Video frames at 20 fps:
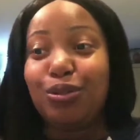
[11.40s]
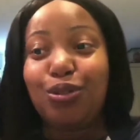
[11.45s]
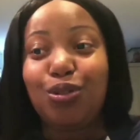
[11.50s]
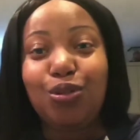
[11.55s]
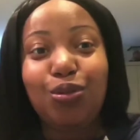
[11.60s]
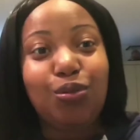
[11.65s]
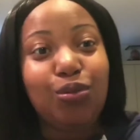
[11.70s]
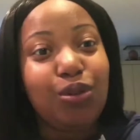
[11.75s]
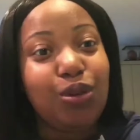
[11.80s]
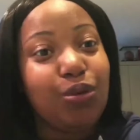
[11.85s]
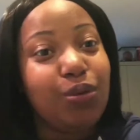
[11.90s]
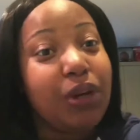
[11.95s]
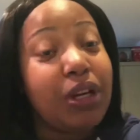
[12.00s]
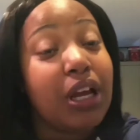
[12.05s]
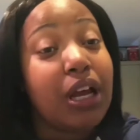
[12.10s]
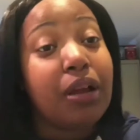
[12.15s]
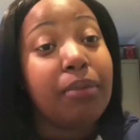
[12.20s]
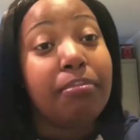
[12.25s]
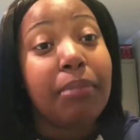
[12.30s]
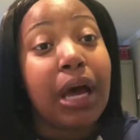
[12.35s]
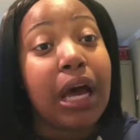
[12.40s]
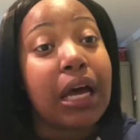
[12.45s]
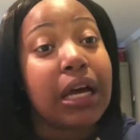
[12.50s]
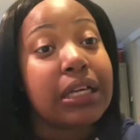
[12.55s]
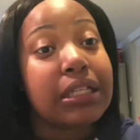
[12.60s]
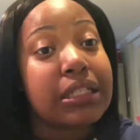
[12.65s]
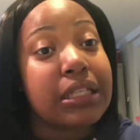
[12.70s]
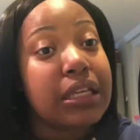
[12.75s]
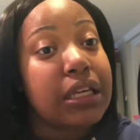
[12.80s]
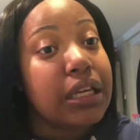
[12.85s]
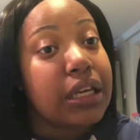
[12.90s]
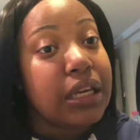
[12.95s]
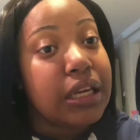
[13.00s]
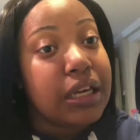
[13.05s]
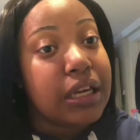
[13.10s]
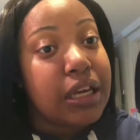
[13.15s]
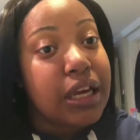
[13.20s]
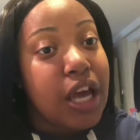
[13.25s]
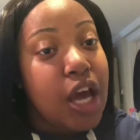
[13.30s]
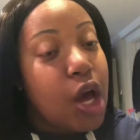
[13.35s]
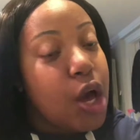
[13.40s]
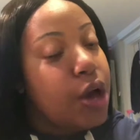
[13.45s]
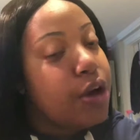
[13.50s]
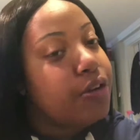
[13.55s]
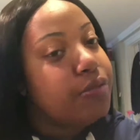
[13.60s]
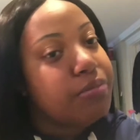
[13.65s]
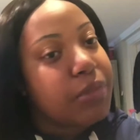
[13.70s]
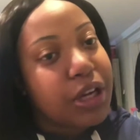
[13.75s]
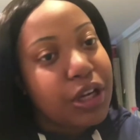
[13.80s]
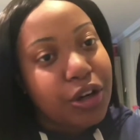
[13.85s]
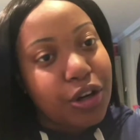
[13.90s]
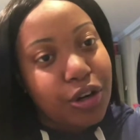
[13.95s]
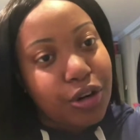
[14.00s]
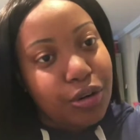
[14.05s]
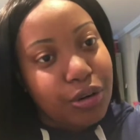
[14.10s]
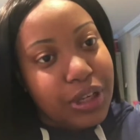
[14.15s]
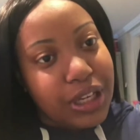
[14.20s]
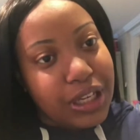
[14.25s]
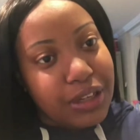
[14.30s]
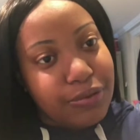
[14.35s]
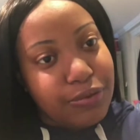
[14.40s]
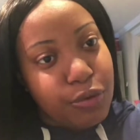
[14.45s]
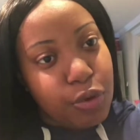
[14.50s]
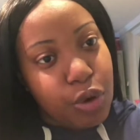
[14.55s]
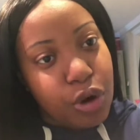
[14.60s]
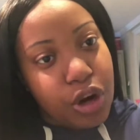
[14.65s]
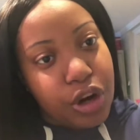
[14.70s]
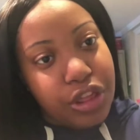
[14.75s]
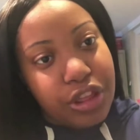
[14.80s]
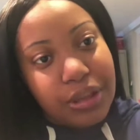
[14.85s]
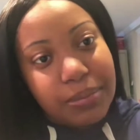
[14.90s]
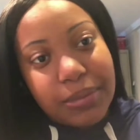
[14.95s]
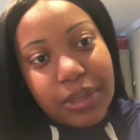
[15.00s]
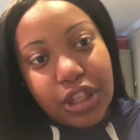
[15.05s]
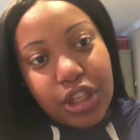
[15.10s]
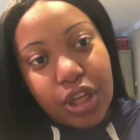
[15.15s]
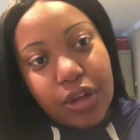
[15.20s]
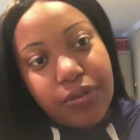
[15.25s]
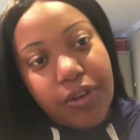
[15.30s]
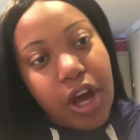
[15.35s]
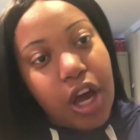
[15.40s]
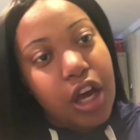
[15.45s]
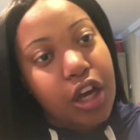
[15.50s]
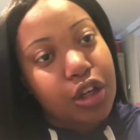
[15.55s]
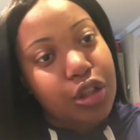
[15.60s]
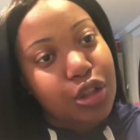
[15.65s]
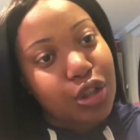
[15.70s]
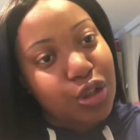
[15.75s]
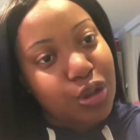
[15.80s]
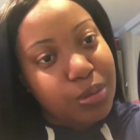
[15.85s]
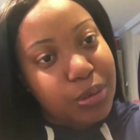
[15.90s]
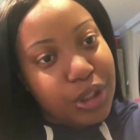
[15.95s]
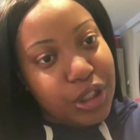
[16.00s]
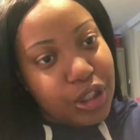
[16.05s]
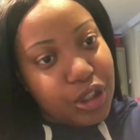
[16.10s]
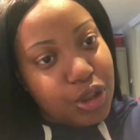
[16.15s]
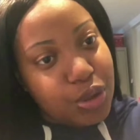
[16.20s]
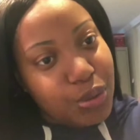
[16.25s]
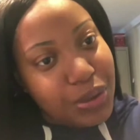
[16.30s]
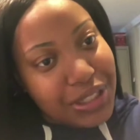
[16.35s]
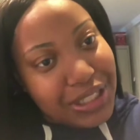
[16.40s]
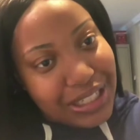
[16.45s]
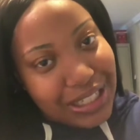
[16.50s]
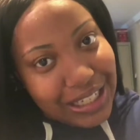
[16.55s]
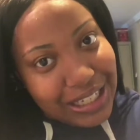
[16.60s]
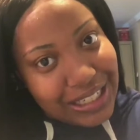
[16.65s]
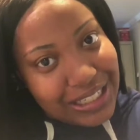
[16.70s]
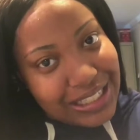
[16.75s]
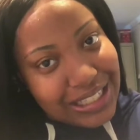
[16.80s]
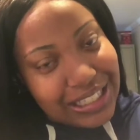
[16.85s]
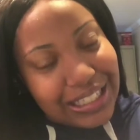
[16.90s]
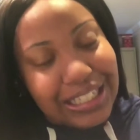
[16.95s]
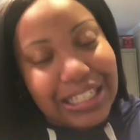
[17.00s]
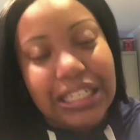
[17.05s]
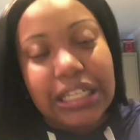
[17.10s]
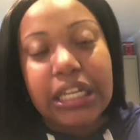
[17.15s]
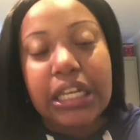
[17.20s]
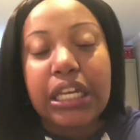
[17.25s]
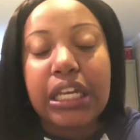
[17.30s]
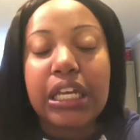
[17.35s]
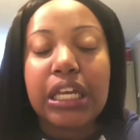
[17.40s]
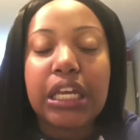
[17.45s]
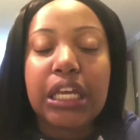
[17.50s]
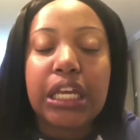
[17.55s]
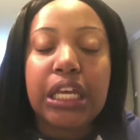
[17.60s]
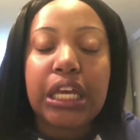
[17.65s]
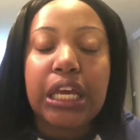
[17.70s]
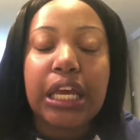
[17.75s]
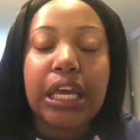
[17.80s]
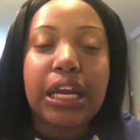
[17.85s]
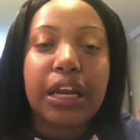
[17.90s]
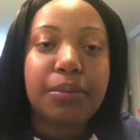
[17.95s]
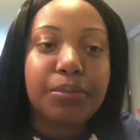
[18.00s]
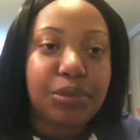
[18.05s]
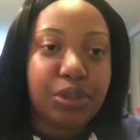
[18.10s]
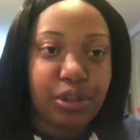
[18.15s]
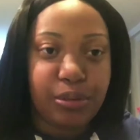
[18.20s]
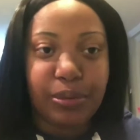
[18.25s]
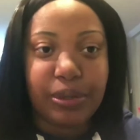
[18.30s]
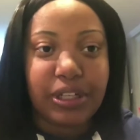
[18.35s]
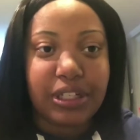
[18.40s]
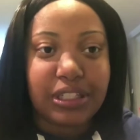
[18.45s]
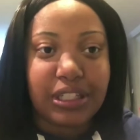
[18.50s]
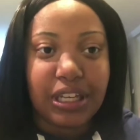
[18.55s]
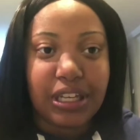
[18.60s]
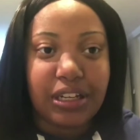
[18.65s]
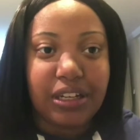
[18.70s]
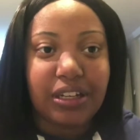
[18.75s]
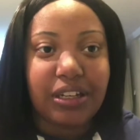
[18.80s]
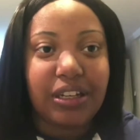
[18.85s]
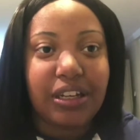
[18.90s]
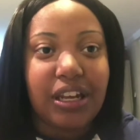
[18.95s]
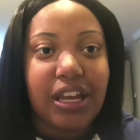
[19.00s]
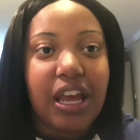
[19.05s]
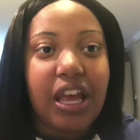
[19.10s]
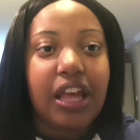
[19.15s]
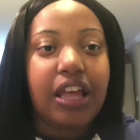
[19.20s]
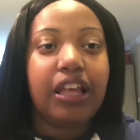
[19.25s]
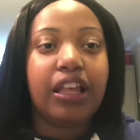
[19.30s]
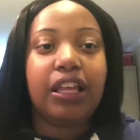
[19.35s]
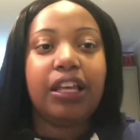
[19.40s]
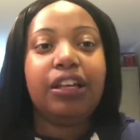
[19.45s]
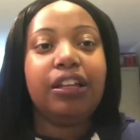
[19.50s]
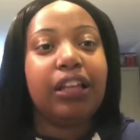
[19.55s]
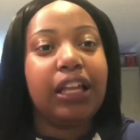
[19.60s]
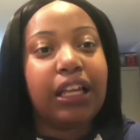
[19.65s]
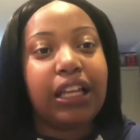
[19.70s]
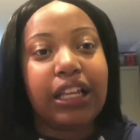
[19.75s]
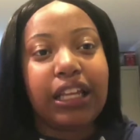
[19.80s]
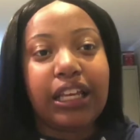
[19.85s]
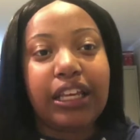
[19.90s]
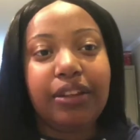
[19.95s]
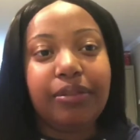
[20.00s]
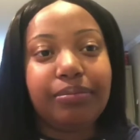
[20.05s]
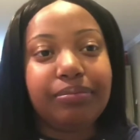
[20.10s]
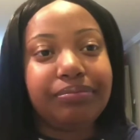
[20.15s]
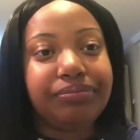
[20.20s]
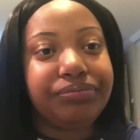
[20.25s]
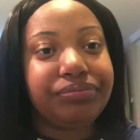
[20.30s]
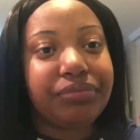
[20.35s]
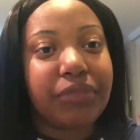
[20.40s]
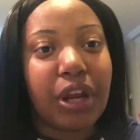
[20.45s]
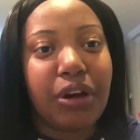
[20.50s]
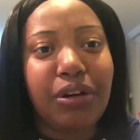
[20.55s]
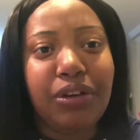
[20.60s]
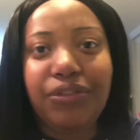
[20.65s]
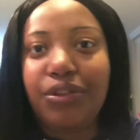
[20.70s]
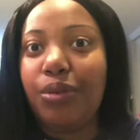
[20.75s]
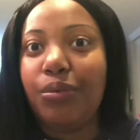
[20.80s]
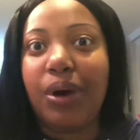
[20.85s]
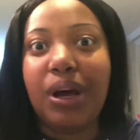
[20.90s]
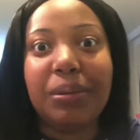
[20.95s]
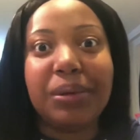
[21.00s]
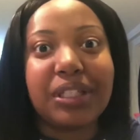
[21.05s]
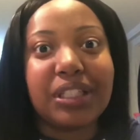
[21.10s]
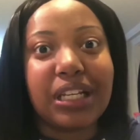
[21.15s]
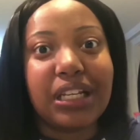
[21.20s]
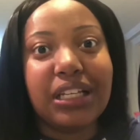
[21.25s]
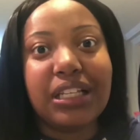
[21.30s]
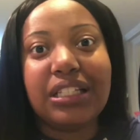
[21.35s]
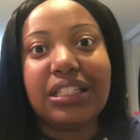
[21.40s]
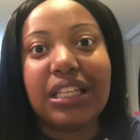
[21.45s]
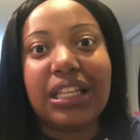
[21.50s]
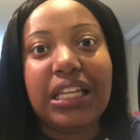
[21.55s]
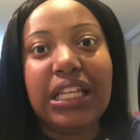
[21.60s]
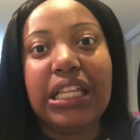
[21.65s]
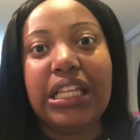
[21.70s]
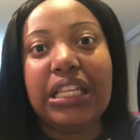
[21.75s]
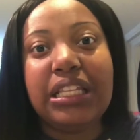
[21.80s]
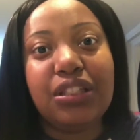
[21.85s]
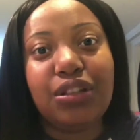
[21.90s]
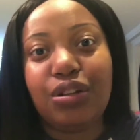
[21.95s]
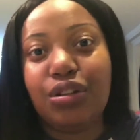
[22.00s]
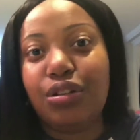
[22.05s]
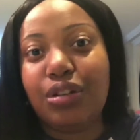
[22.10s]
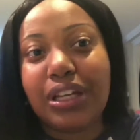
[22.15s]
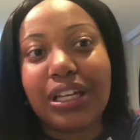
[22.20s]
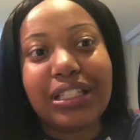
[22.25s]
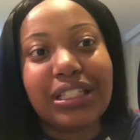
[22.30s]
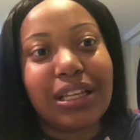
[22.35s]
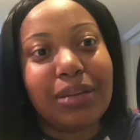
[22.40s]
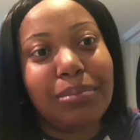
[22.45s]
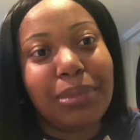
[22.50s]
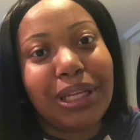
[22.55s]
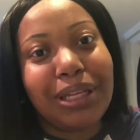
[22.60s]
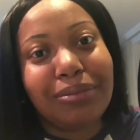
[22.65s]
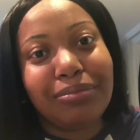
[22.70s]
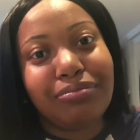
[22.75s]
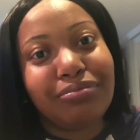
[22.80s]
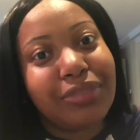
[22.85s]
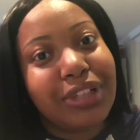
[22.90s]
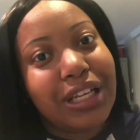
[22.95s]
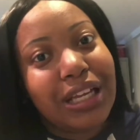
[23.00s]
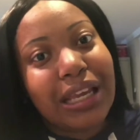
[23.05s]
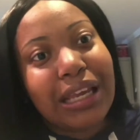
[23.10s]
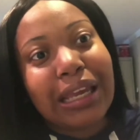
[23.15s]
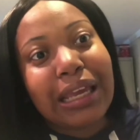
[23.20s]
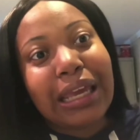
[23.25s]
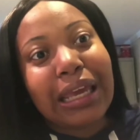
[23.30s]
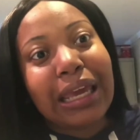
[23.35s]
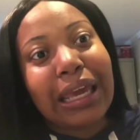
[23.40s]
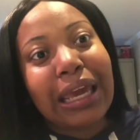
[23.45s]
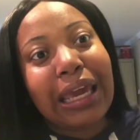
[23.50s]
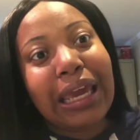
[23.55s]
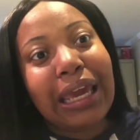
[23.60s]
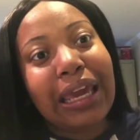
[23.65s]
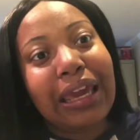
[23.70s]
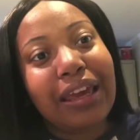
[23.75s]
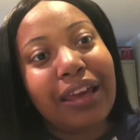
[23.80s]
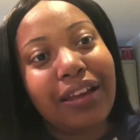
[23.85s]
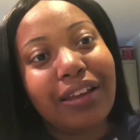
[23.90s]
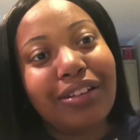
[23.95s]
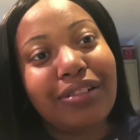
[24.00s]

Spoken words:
to do an unboxing of my CurlKit for the month of October 2018, and I'm super excited. Like lately, I don't even know why I'm excited, because lately these CurlKits have been you